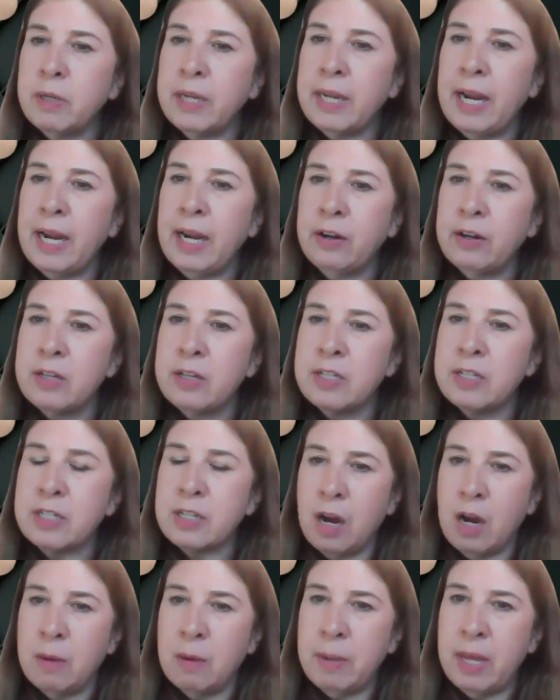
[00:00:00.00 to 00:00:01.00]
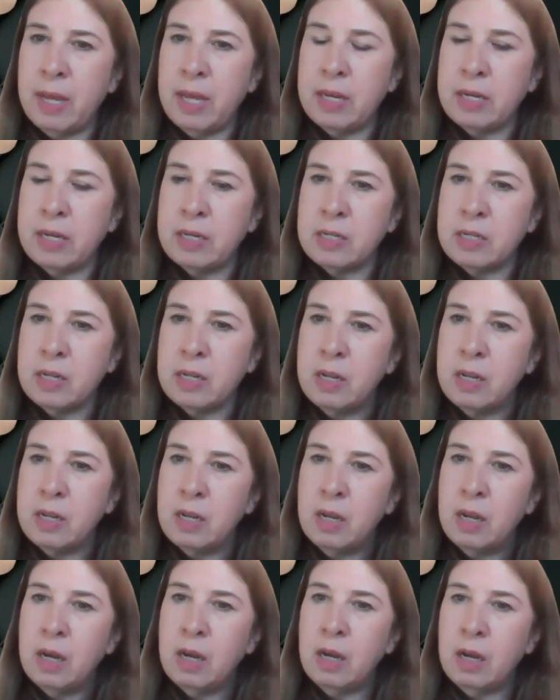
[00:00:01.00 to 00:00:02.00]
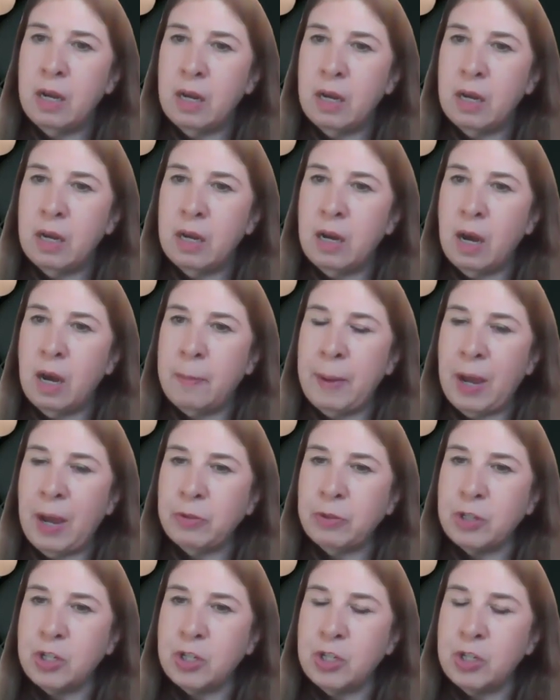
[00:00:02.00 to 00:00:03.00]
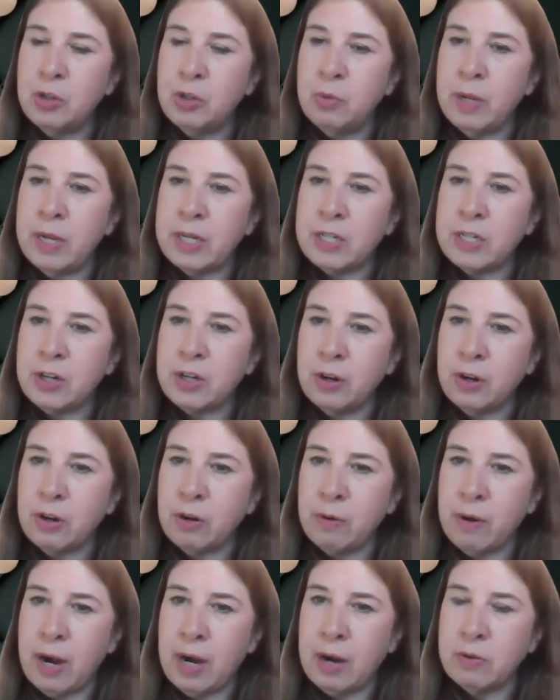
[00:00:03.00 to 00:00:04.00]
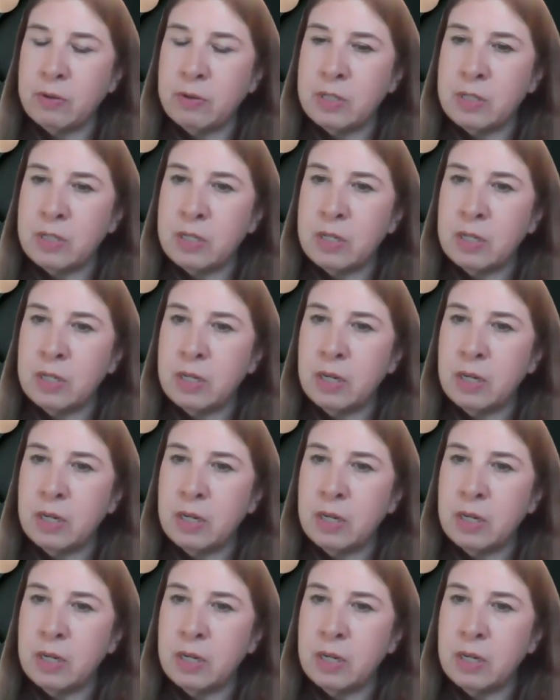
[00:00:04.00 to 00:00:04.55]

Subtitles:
Karen's comment about the 2 week turnaround